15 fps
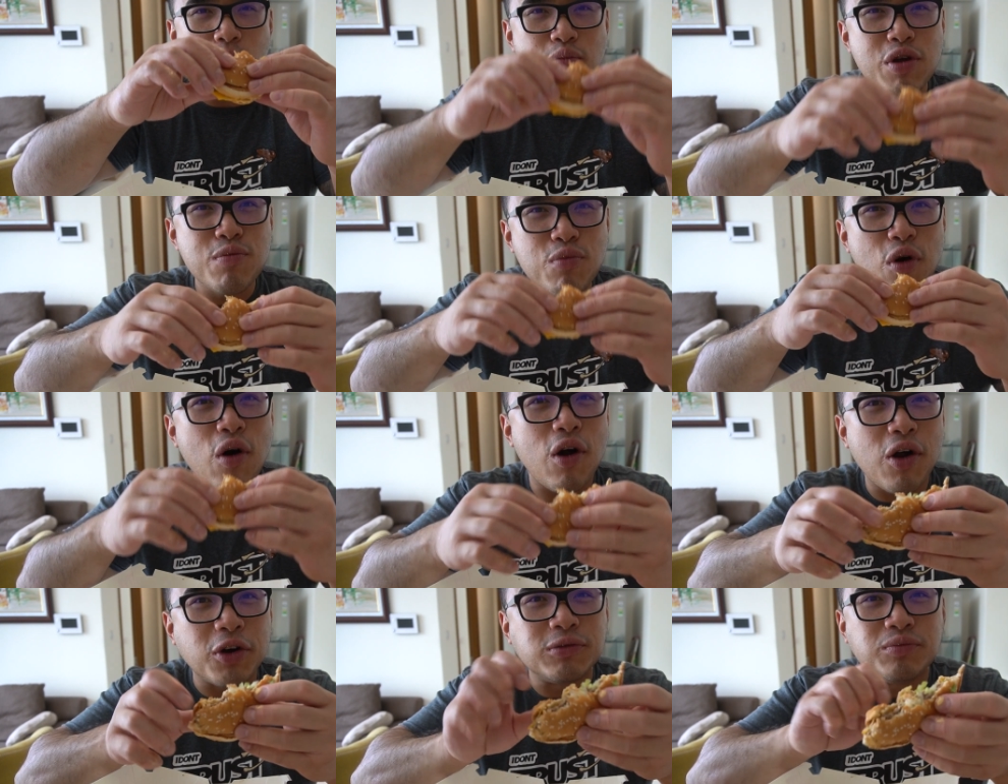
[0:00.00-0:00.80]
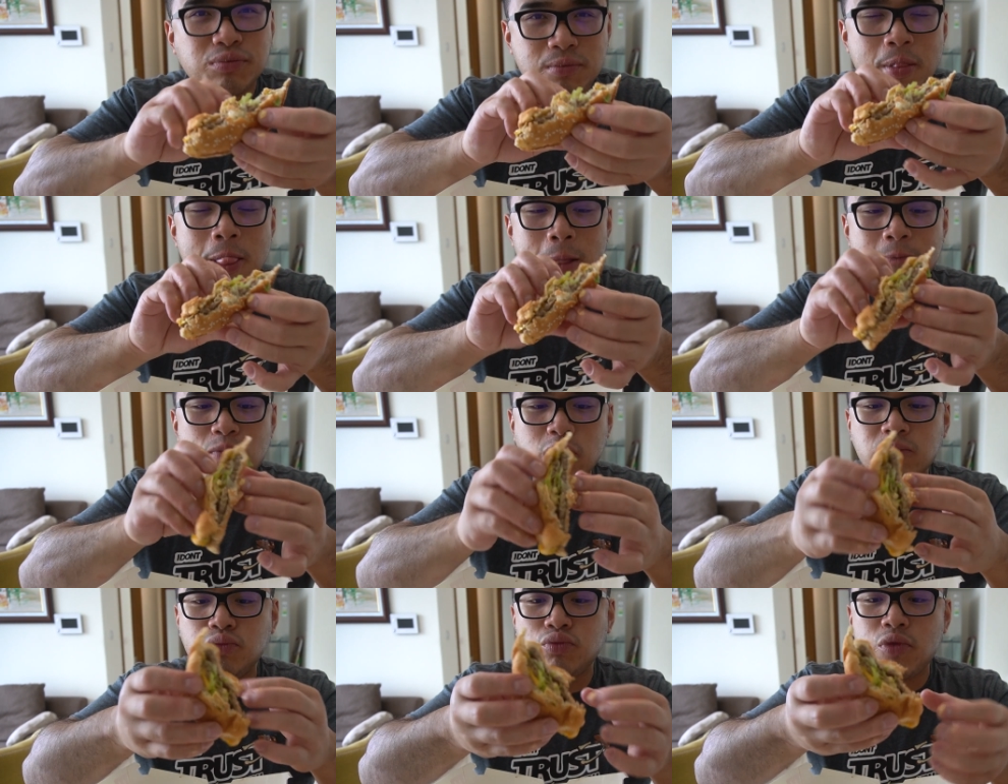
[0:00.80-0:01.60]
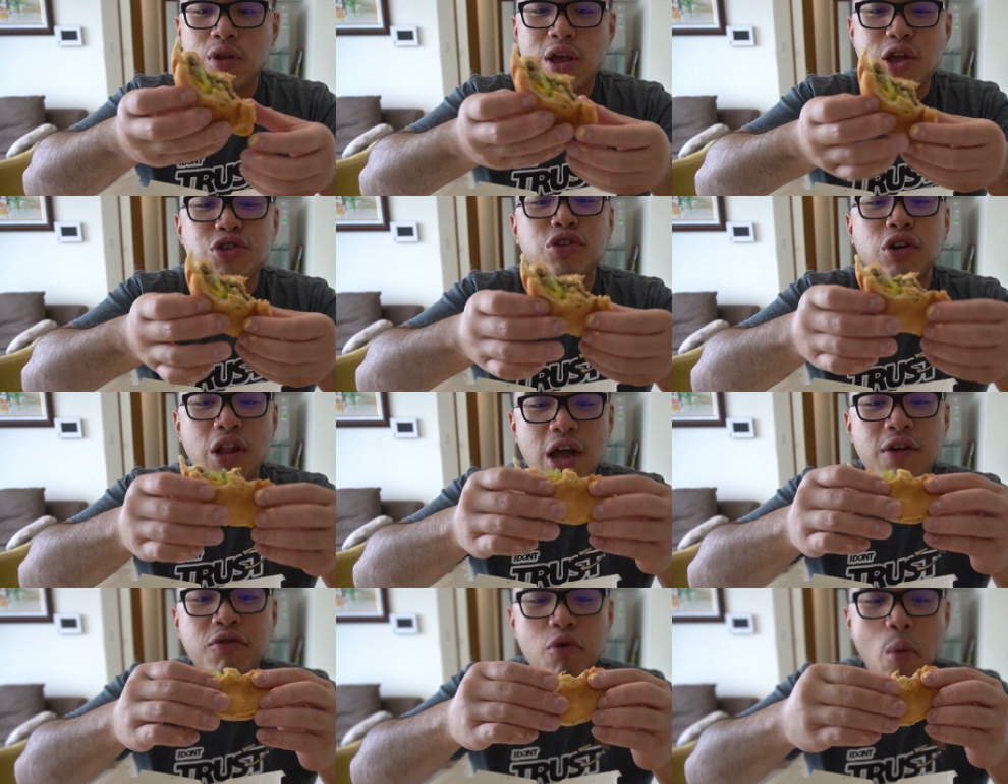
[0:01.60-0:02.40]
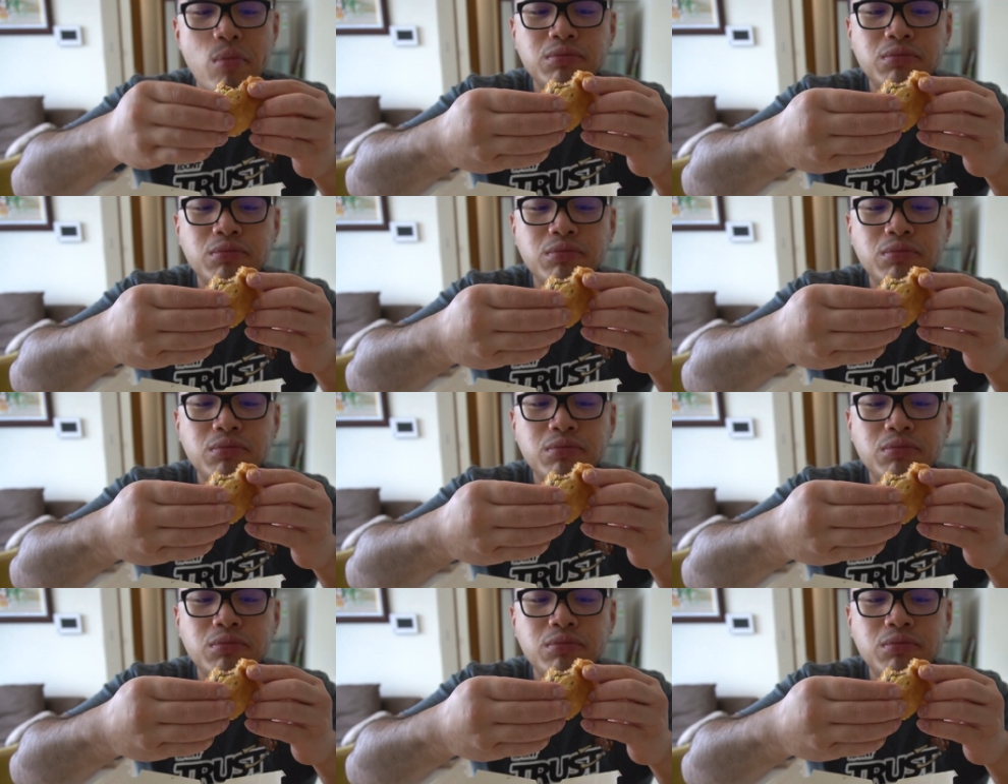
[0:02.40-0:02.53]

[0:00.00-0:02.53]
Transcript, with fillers: people are in your life.